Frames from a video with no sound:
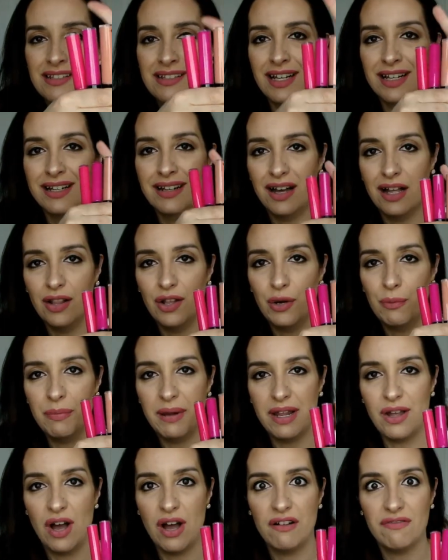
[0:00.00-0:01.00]
The color
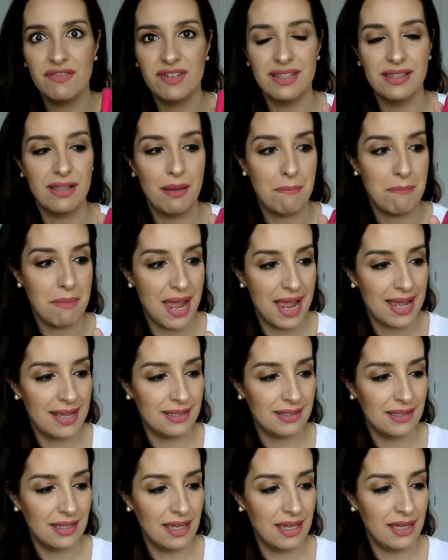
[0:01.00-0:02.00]
payoff is
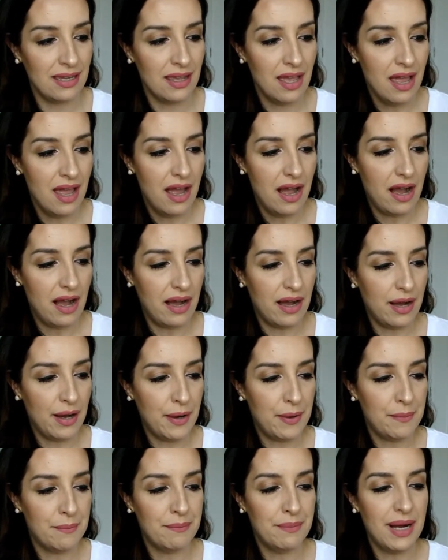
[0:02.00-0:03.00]
amazing.
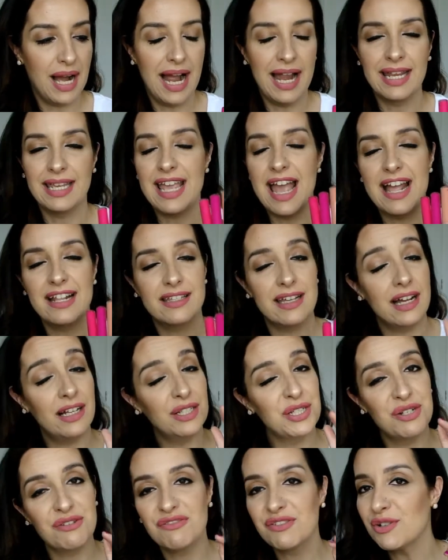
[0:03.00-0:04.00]
I can't tell
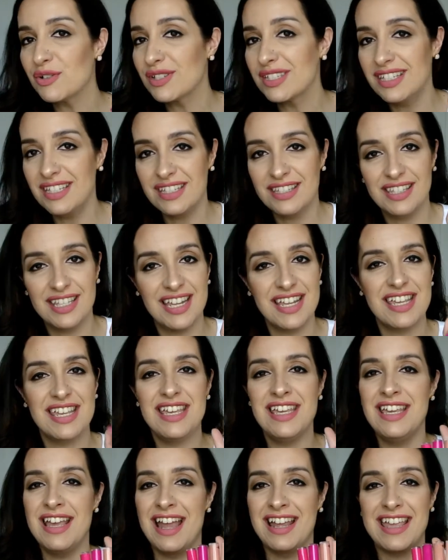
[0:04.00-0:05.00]
you if they're
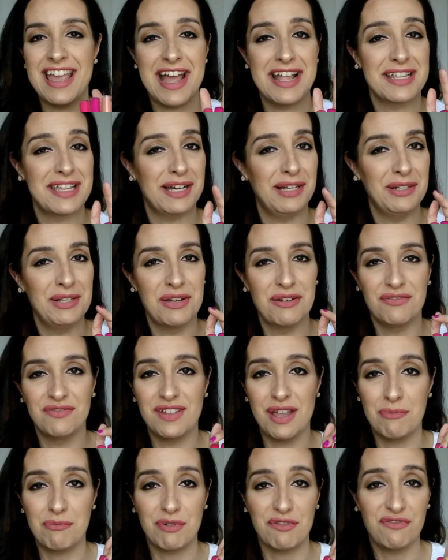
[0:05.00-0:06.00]
sticky. I can't tell you if
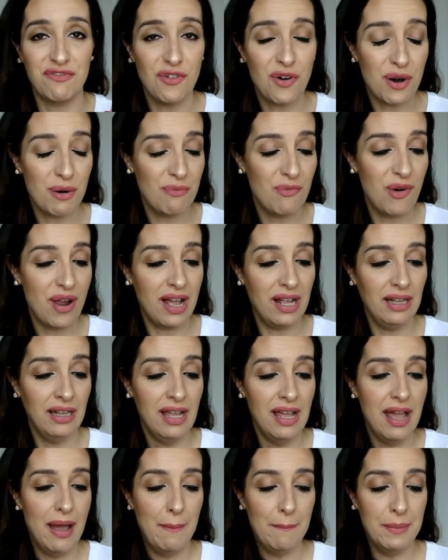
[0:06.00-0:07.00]
they perform well,
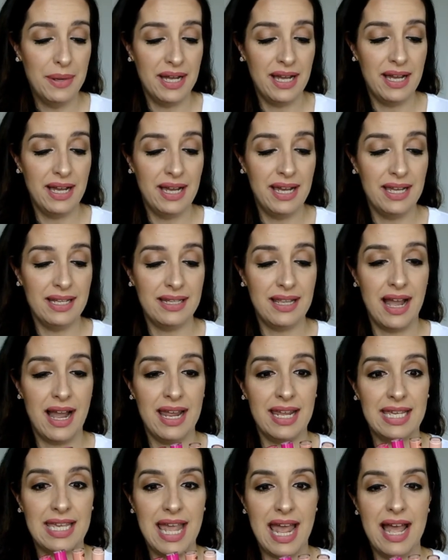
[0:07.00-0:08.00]
but
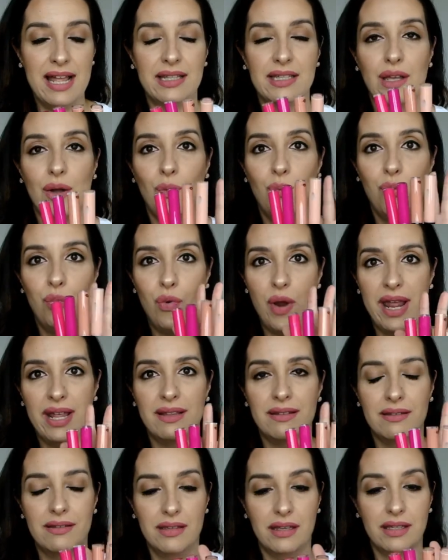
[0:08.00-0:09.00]
I can't
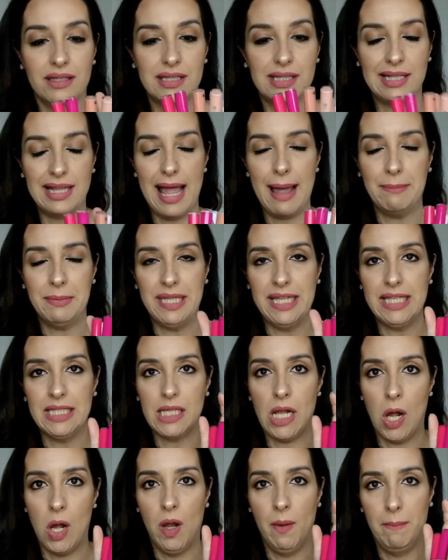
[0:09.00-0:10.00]
wait to slap these
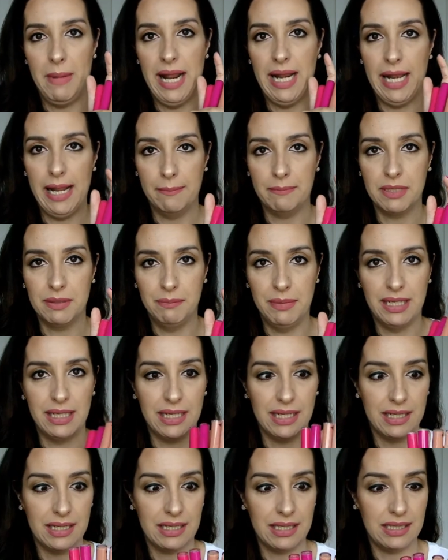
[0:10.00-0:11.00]
on my lips
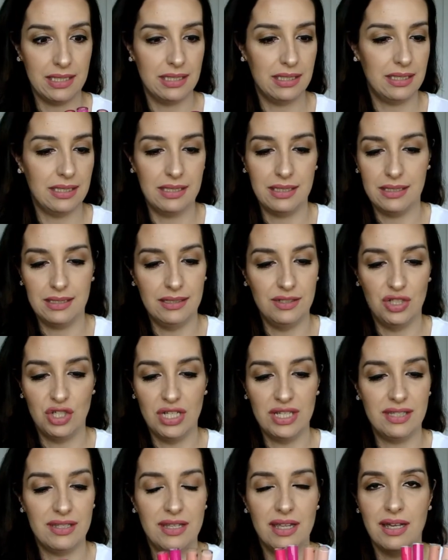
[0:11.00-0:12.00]
because
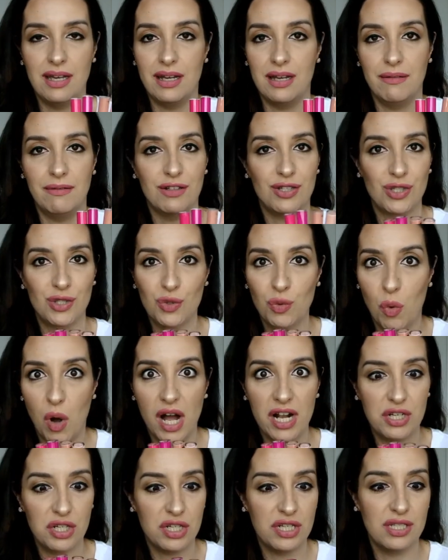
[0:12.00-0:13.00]
just the
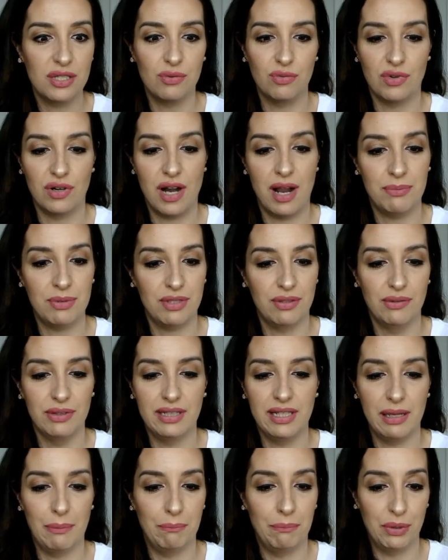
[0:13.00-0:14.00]
swatches were
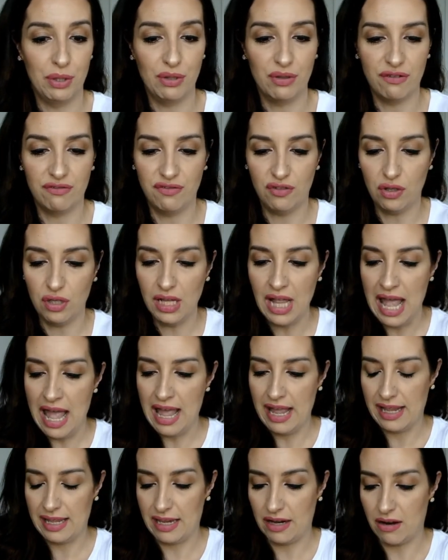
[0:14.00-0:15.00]
absolutely beautiful.
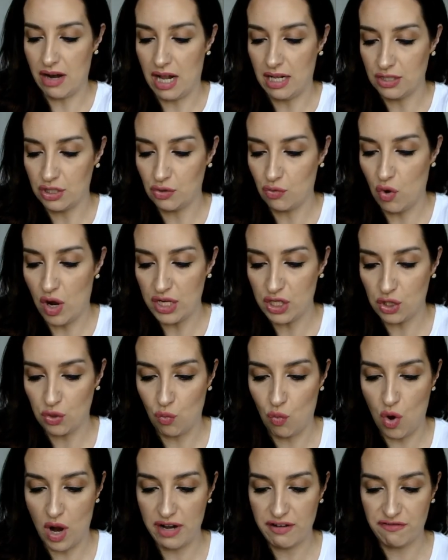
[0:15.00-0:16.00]
Here, I'll swatch
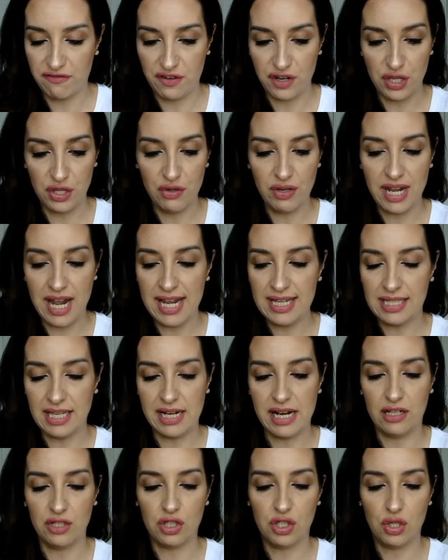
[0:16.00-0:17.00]
one for you guys and
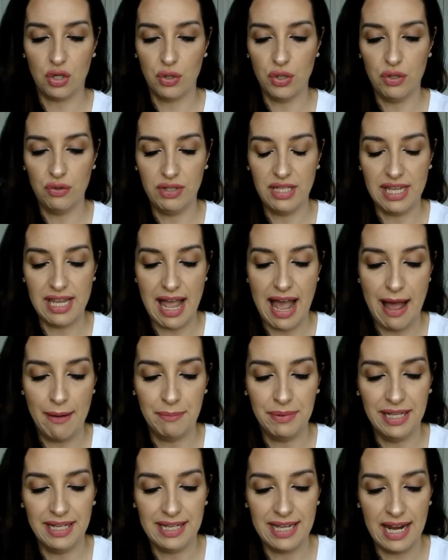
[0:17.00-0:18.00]
I'll show you the
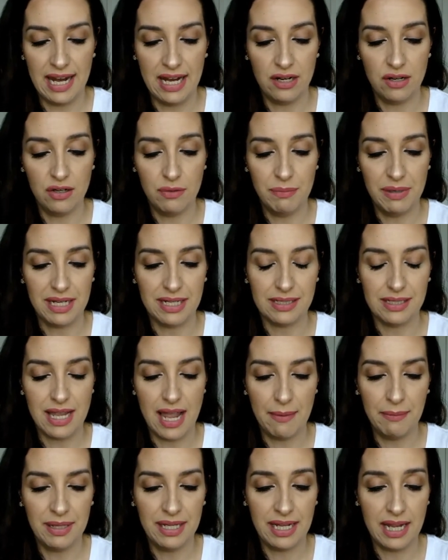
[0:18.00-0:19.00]
applicator, because the
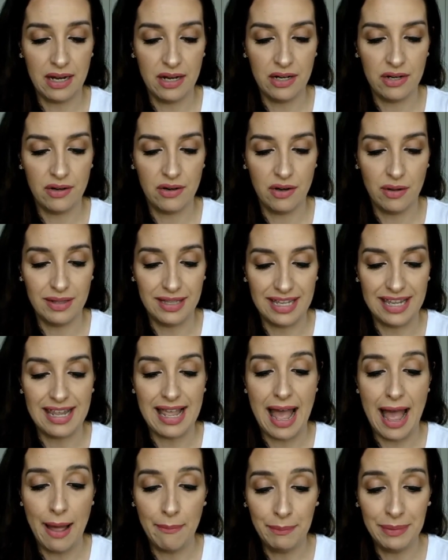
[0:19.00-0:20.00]

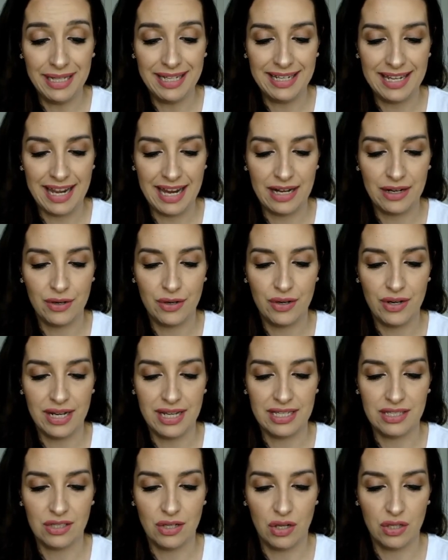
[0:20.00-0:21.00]
applicator
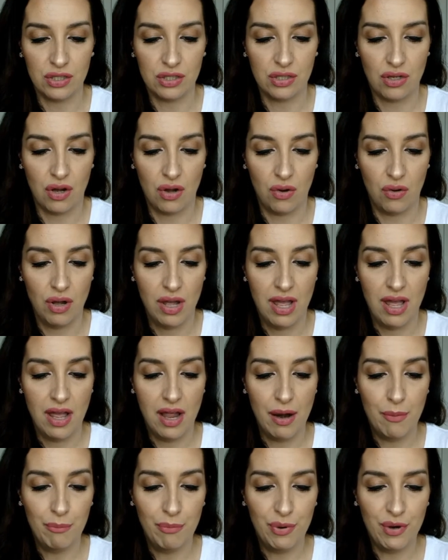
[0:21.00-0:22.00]
is also
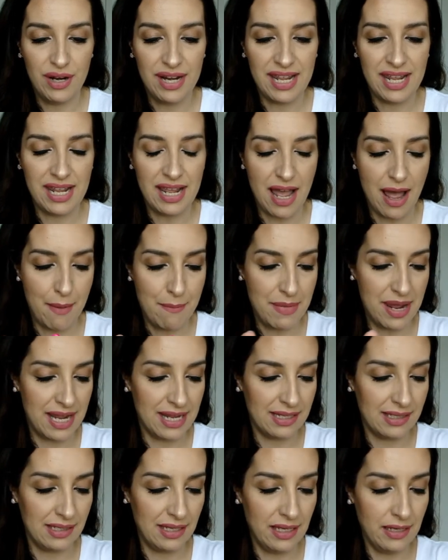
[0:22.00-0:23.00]
pretty
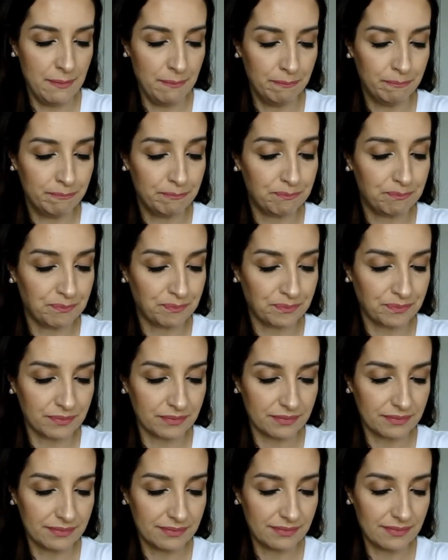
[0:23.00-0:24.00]
amazing.
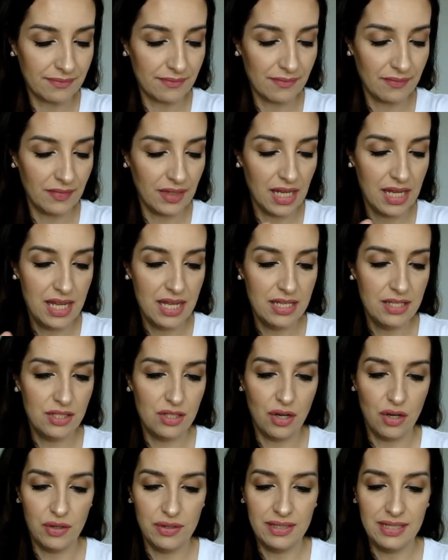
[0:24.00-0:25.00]

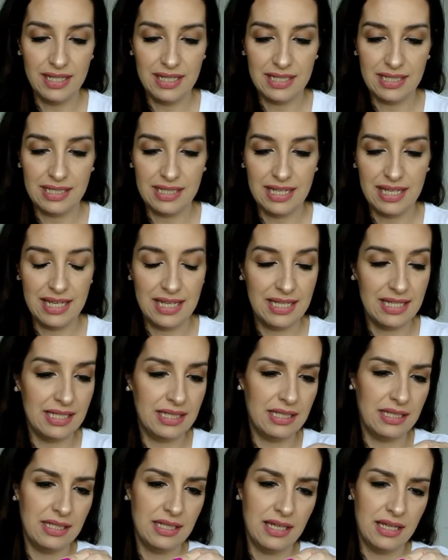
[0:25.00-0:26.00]
So this
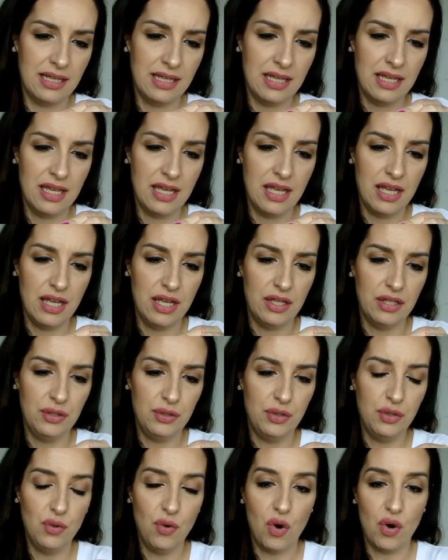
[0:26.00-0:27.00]
is
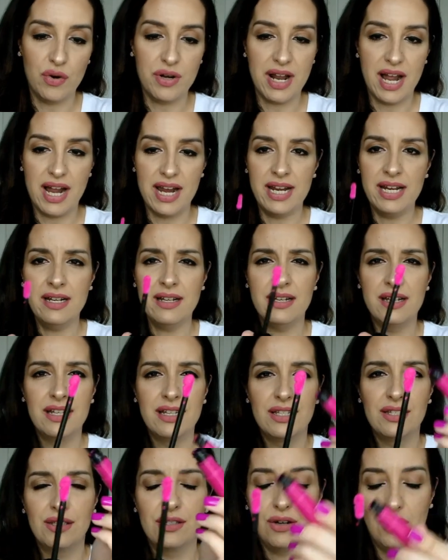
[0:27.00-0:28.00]
209.
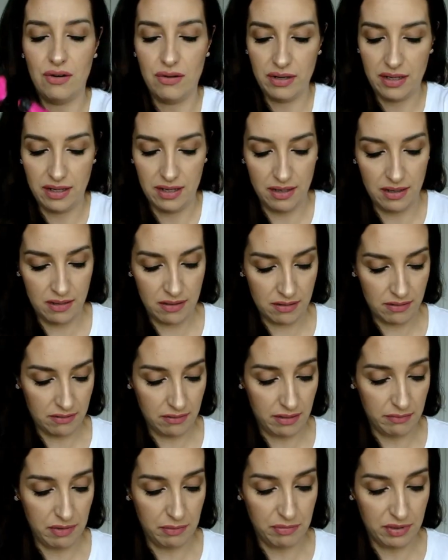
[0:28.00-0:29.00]
So here,
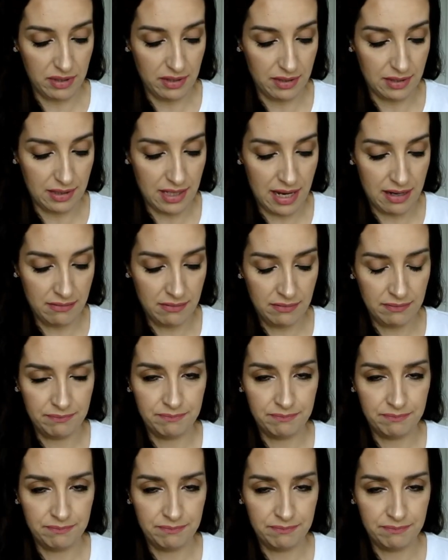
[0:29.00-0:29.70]
let me put this down.